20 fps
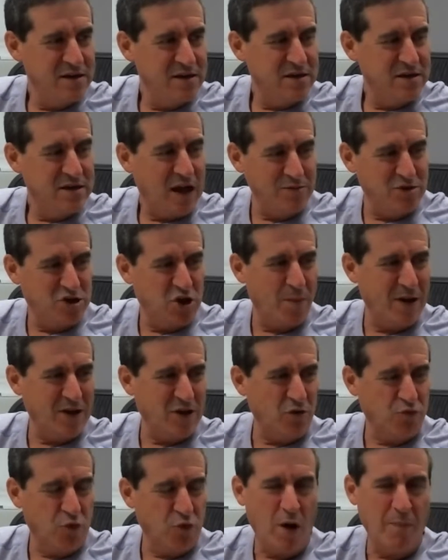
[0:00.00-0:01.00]
I'm just talking about the
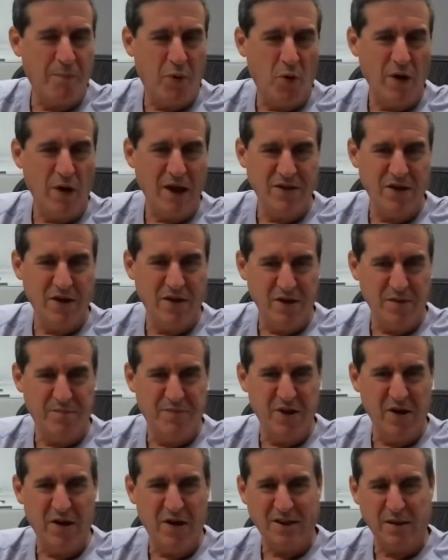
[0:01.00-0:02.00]
raw point, the, the,
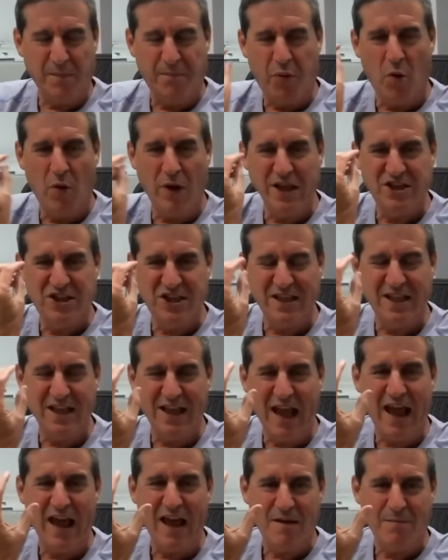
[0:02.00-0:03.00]
the, like the points in the
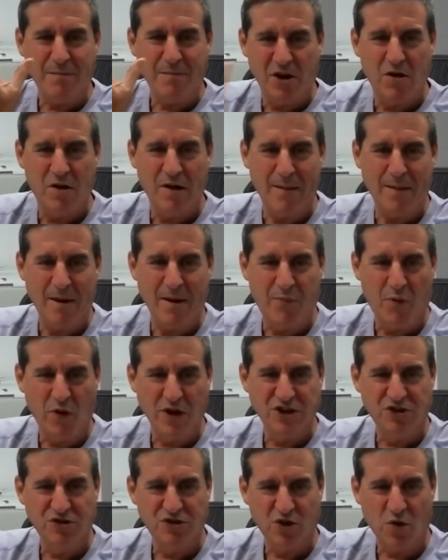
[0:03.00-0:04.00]
game. You know how many
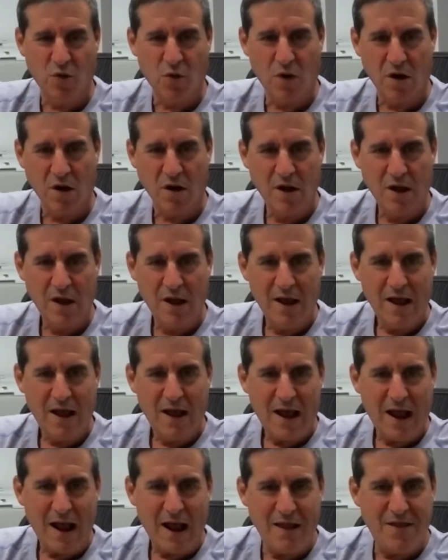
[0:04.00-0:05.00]
points you score,
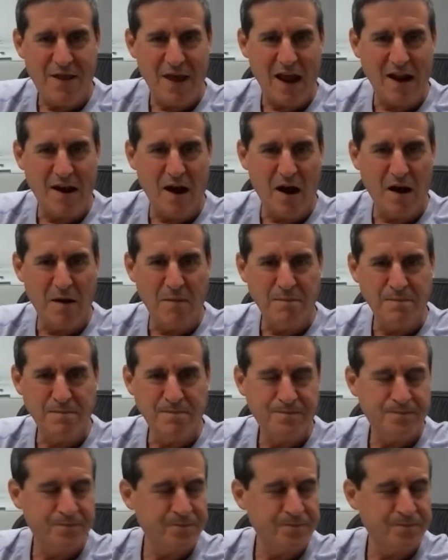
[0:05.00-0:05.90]
and then um,